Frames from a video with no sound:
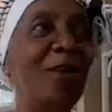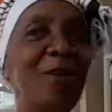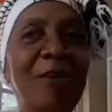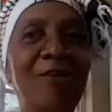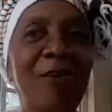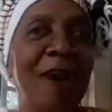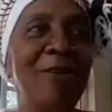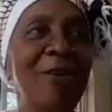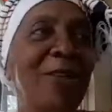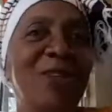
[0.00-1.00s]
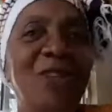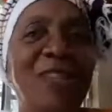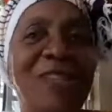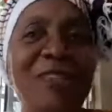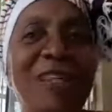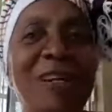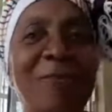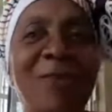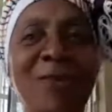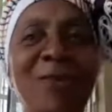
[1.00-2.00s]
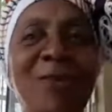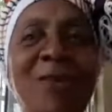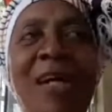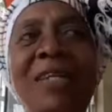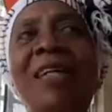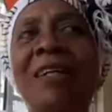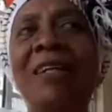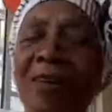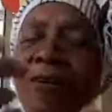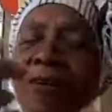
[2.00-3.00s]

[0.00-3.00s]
if I'm going, she should come too. So I said, "No,